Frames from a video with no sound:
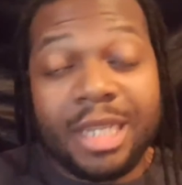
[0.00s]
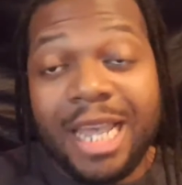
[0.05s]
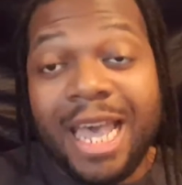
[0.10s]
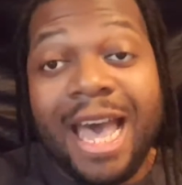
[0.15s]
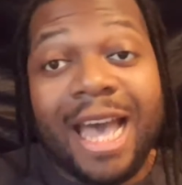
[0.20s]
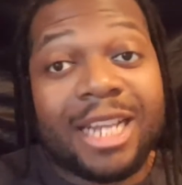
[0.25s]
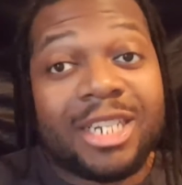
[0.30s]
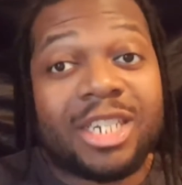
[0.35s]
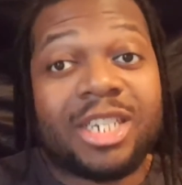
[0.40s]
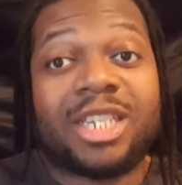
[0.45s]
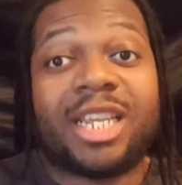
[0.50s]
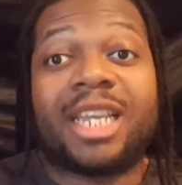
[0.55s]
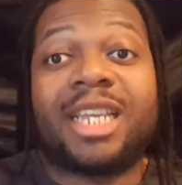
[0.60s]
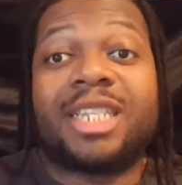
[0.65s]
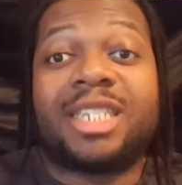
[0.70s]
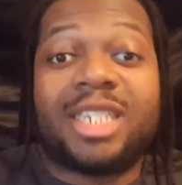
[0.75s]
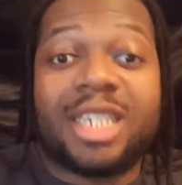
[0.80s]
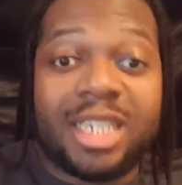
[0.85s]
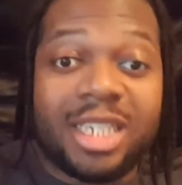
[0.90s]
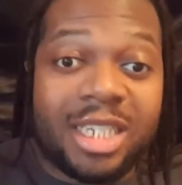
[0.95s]
I just like
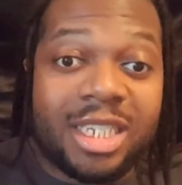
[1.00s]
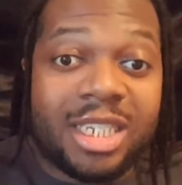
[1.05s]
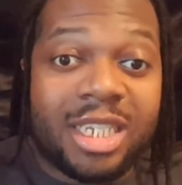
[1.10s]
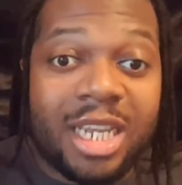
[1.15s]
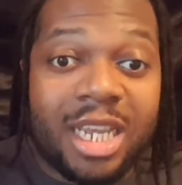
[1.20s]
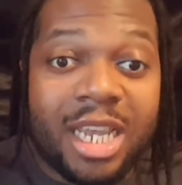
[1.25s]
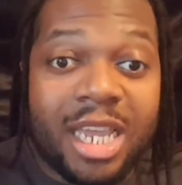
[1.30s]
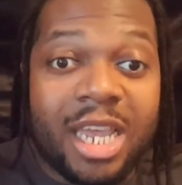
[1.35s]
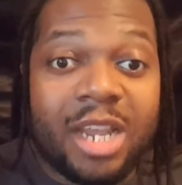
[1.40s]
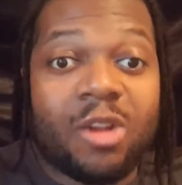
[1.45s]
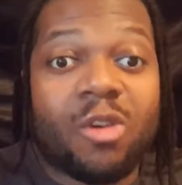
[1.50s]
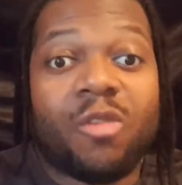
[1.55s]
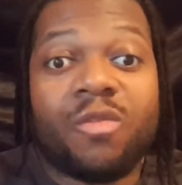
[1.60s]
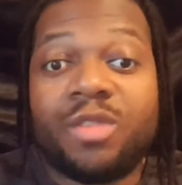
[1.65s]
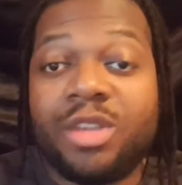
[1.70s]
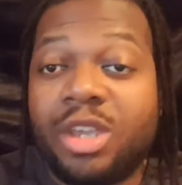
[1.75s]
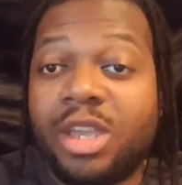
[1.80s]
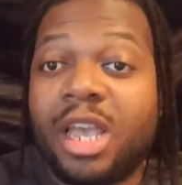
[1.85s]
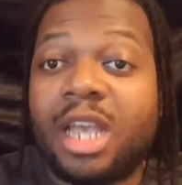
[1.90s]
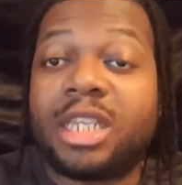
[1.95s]
consistency, and
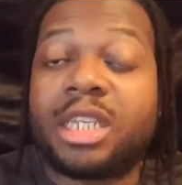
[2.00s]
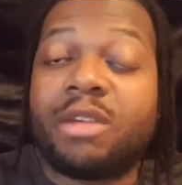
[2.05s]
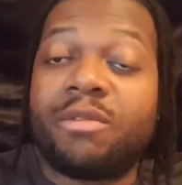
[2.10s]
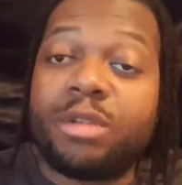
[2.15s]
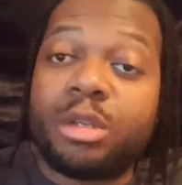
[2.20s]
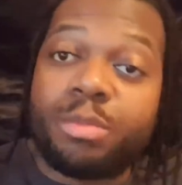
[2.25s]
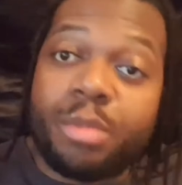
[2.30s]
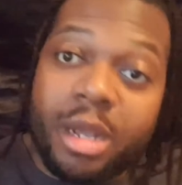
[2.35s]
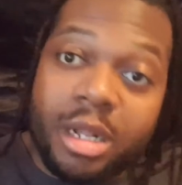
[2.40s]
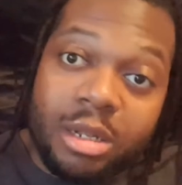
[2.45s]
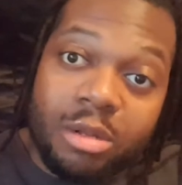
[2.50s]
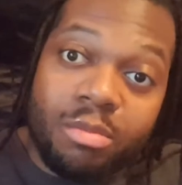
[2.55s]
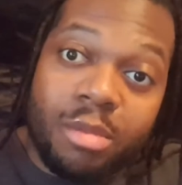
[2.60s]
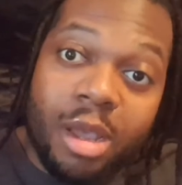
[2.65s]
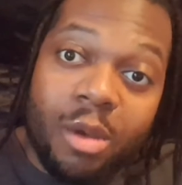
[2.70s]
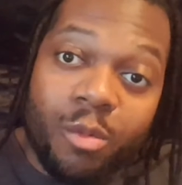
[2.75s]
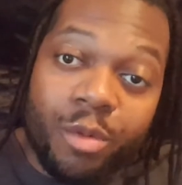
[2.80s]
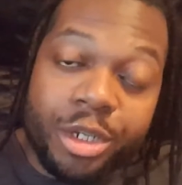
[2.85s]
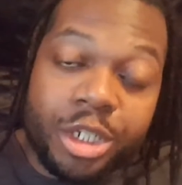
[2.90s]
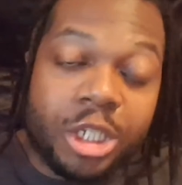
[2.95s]
hopefully you guys can respect my
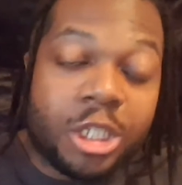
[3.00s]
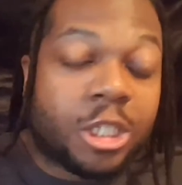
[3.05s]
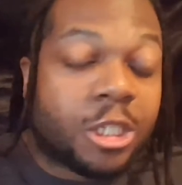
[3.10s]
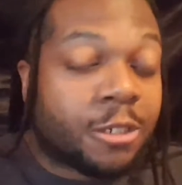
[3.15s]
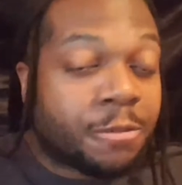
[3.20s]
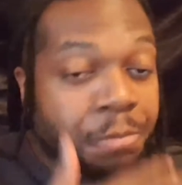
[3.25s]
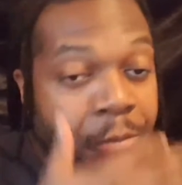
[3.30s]
wishes.